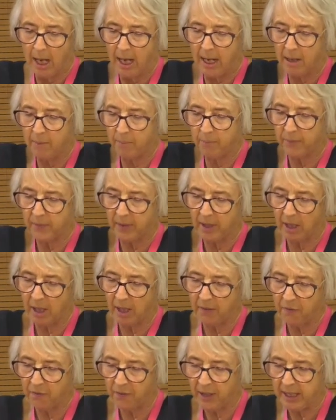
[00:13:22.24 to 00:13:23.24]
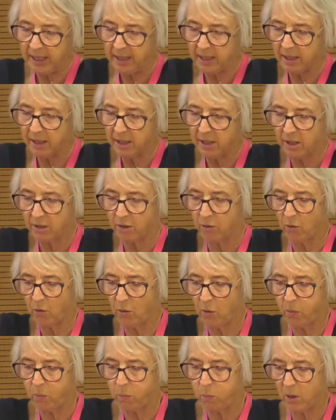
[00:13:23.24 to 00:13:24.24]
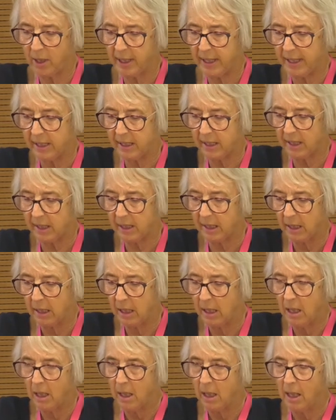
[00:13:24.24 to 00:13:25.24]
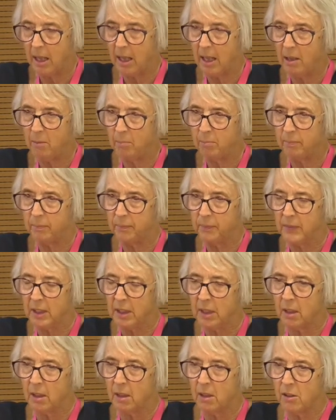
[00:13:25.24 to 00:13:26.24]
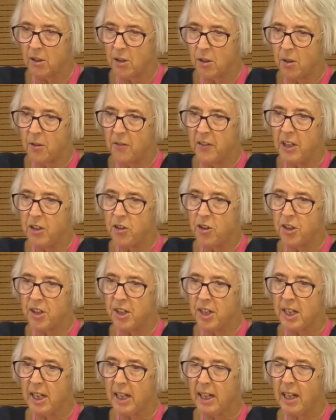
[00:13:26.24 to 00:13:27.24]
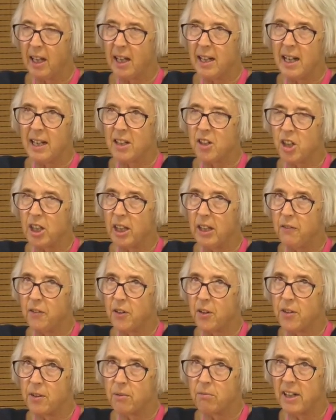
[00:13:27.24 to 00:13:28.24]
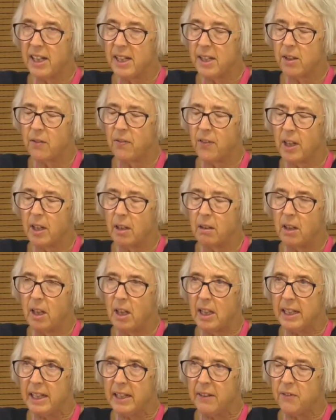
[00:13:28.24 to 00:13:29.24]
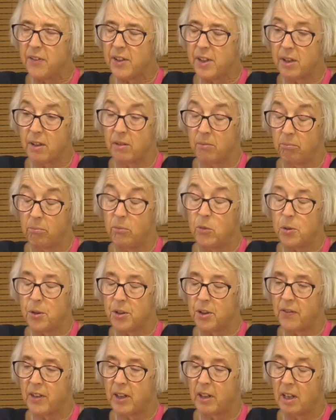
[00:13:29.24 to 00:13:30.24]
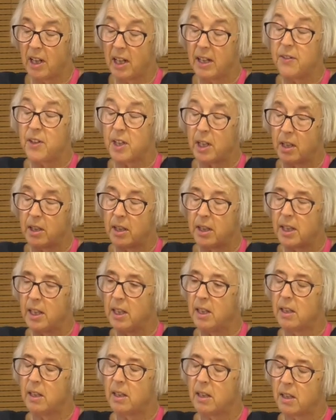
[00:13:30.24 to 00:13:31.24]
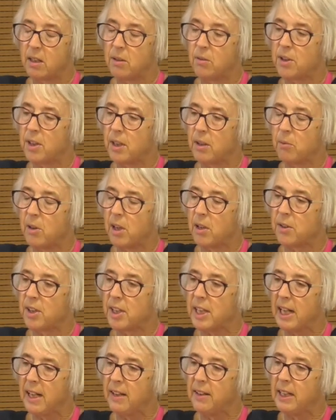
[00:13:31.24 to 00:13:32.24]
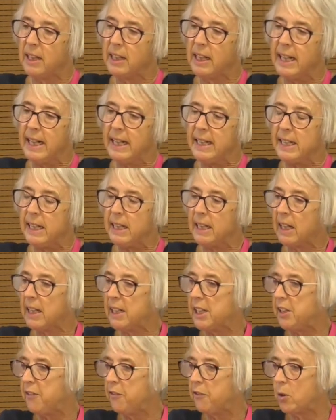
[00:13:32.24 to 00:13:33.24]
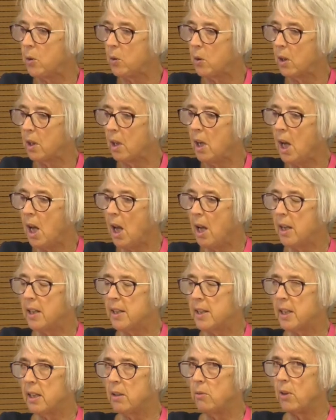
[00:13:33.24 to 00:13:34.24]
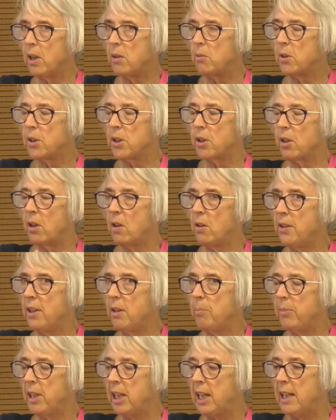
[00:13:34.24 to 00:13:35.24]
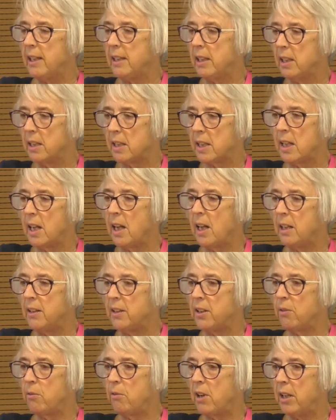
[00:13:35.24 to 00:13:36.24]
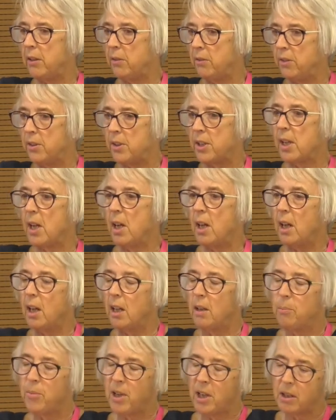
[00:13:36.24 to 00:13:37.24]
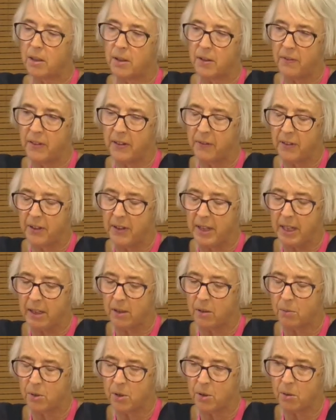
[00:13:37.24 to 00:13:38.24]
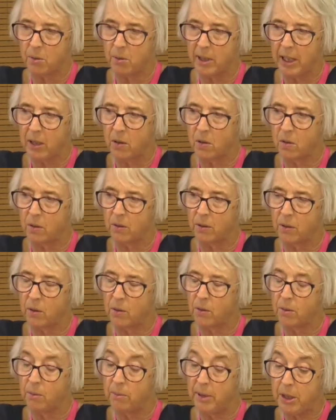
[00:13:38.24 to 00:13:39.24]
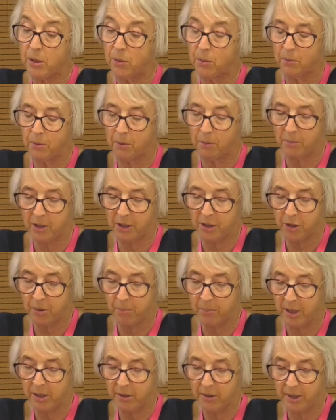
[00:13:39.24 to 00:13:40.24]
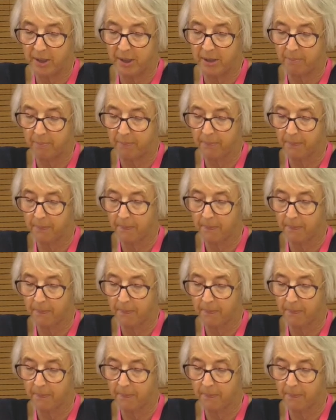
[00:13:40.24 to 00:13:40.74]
I find this quite sort of interesting, and actually for the rest of their lives, or most of their lives, until Sitwell's death in 1894, Sitwell was on the planet and around and part of everything that was going on, although we don't know much about him.